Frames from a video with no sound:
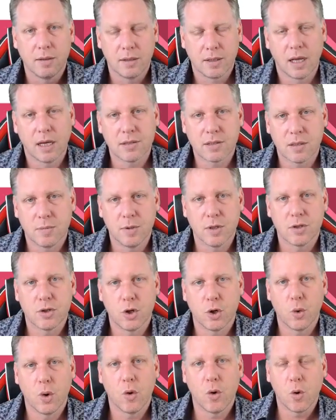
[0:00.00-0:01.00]
Customers
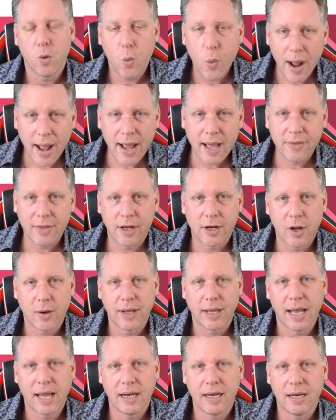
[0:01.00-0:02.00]
who are aware they
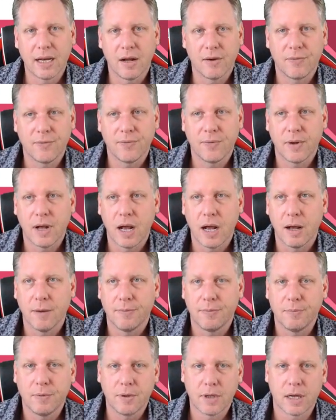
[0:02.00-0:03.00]
don't get enough
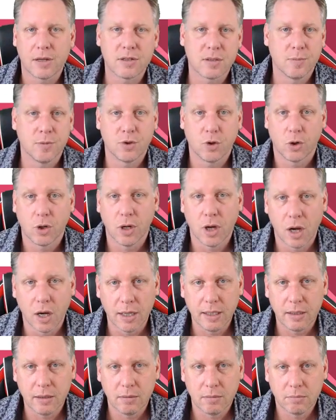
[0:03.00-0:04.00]
customers
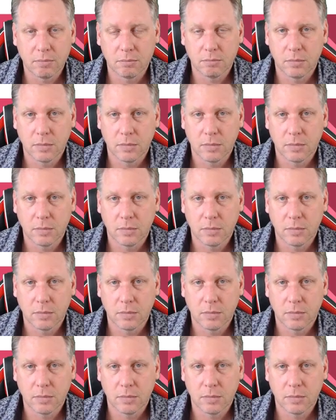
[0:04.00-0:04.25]
online,